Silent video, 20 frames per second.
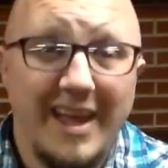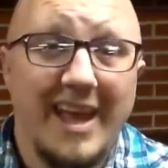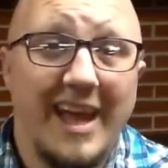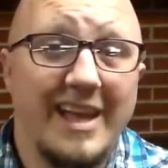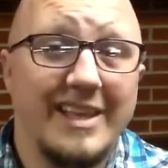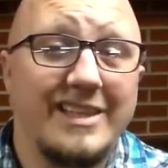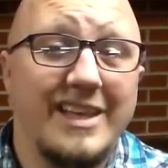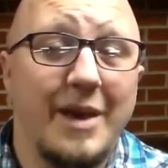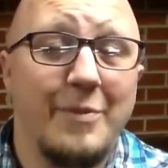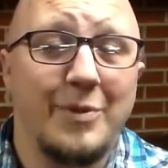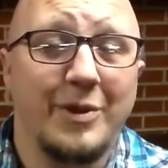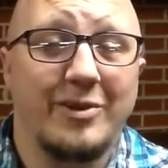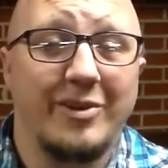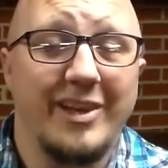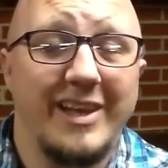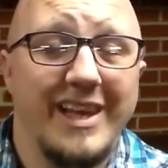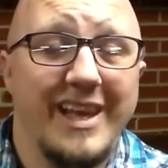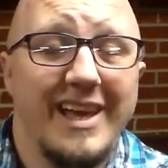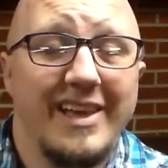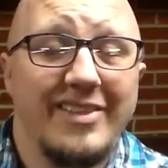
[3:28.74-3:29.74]
And
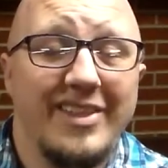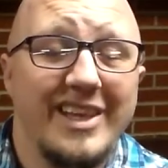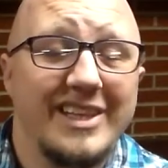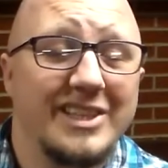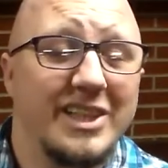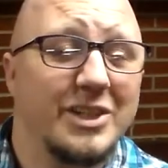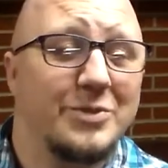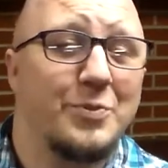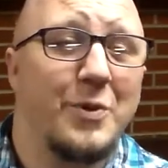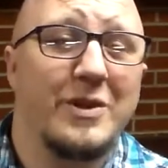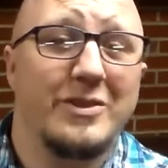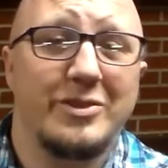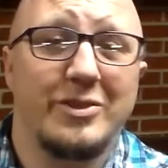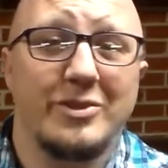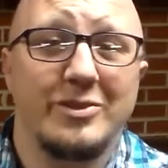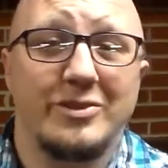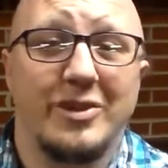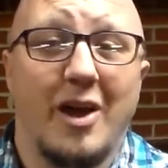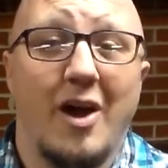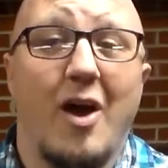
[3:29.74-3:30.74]
typically, these
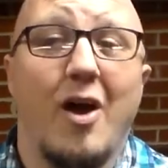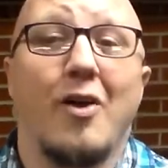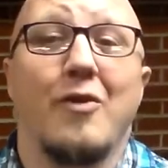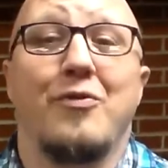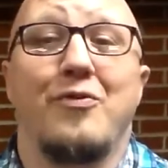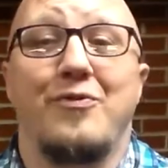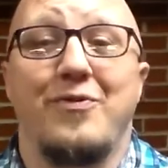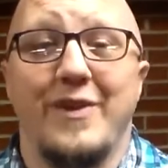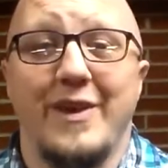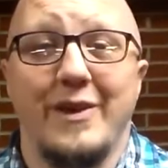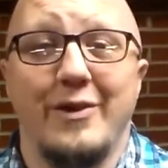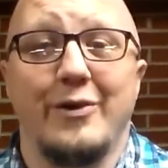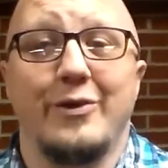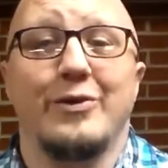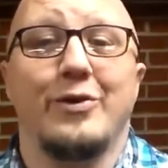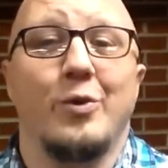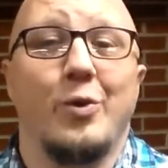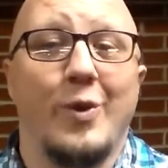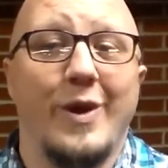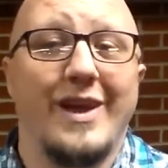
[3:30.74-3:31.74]
dispensers are
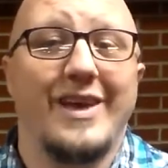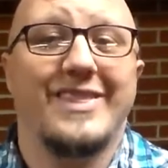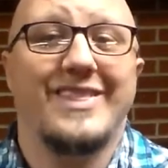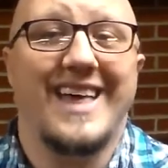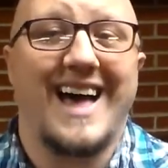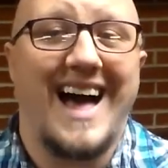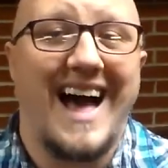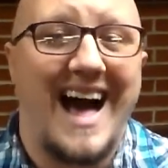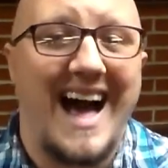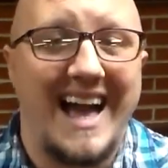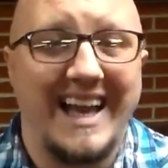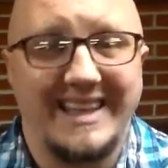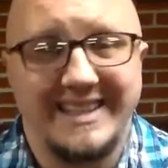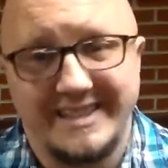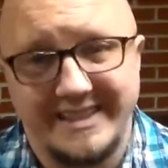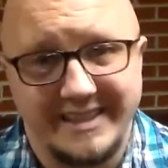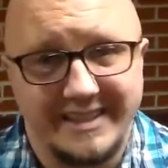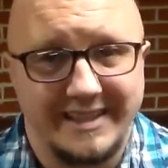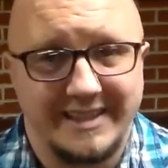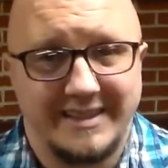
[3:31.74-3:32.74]
filled with
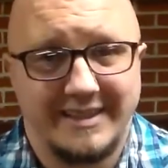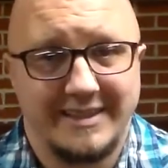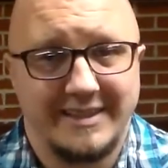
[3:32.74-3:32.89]
ice,